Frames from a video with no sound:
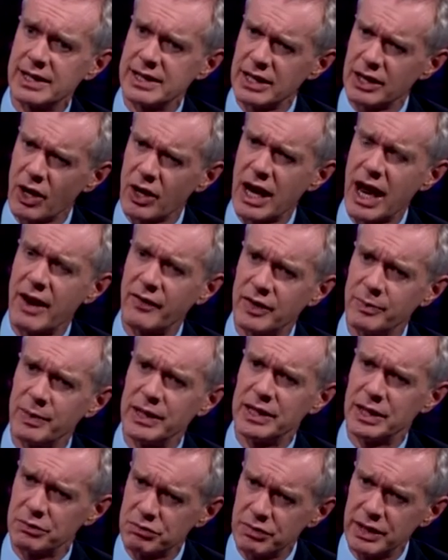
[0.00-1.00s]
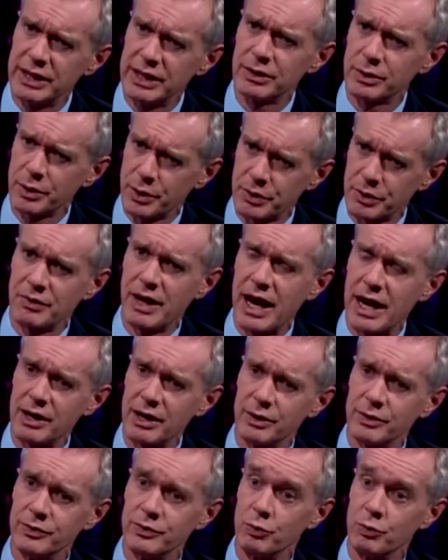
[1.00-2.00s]
Is it going to have to be the real threat
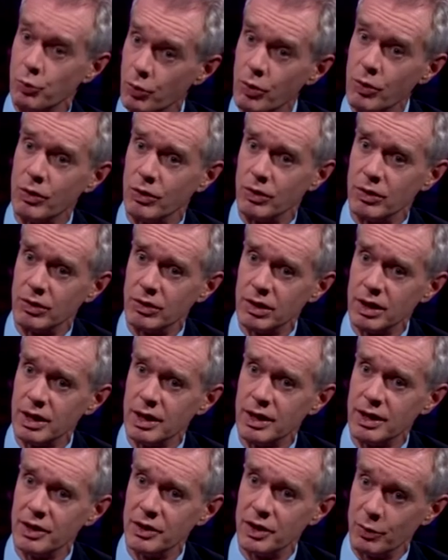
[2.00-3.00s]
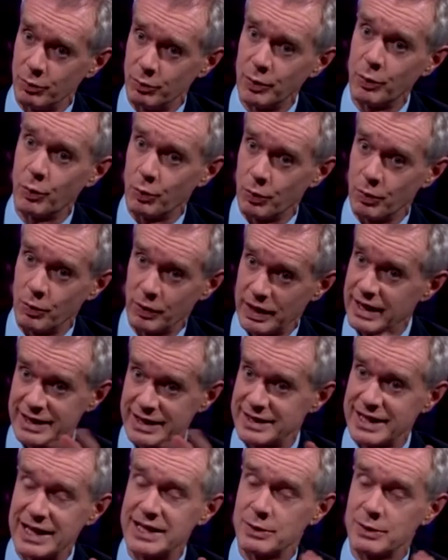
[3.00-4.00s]
of war that will,
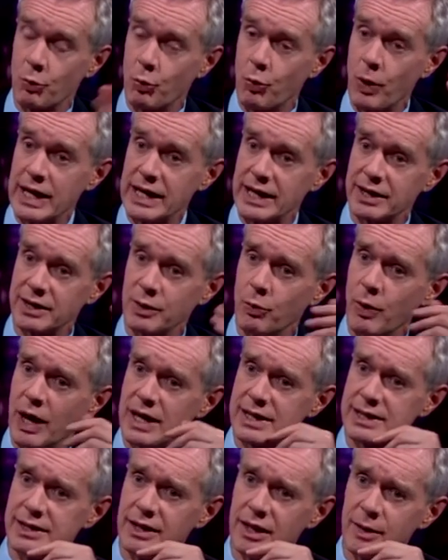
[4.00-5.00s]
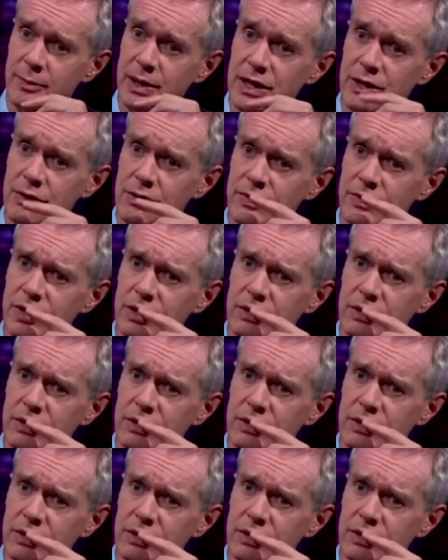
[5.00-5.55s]
in a sense, wake the West up, in your